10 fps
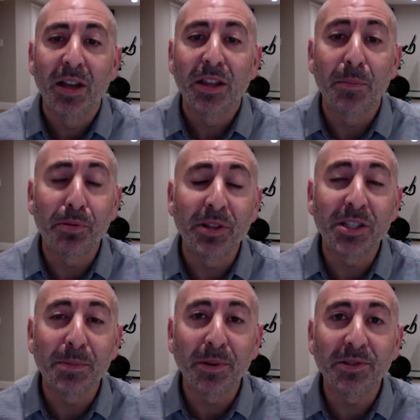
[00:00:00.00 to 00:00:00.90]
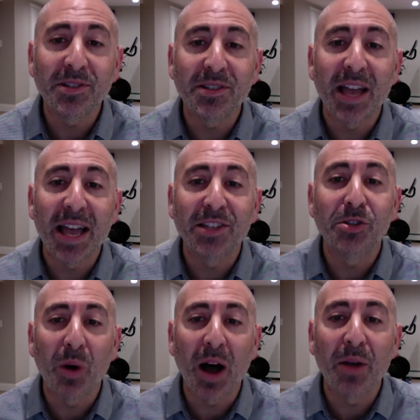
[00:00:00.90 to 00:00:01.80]
The principals, as
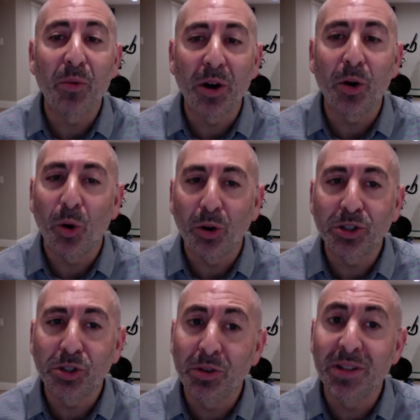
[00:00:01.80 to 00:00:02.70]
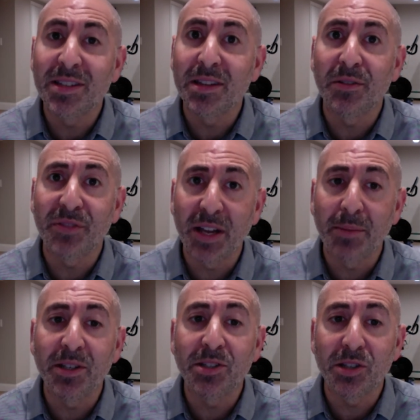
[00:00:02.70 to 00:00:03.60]
do I, want all students and their
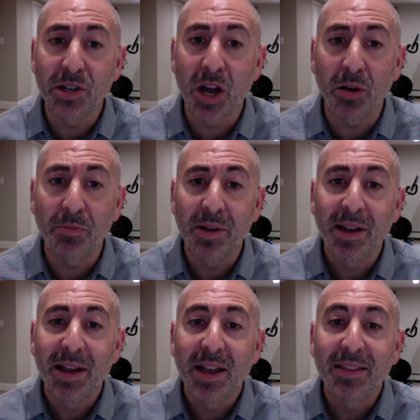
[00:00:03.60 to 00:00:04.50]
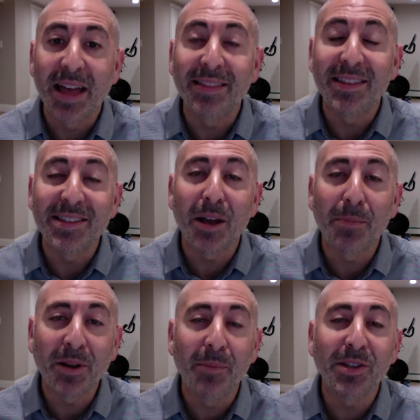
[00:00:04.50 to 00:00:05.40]
families to know that this
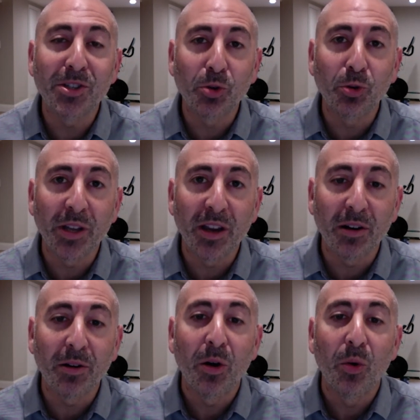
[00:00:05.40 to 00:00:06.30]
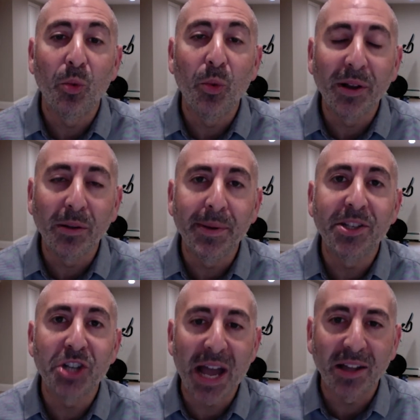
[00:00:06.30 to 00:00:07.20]
upcoming school year will be
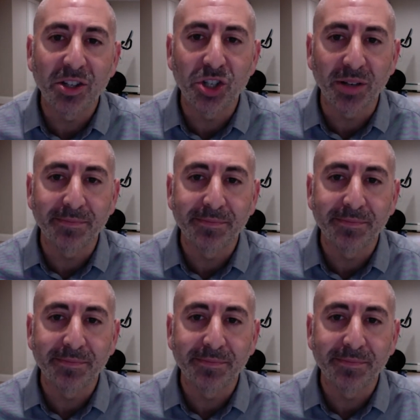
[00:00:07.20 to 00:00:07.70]
challenging.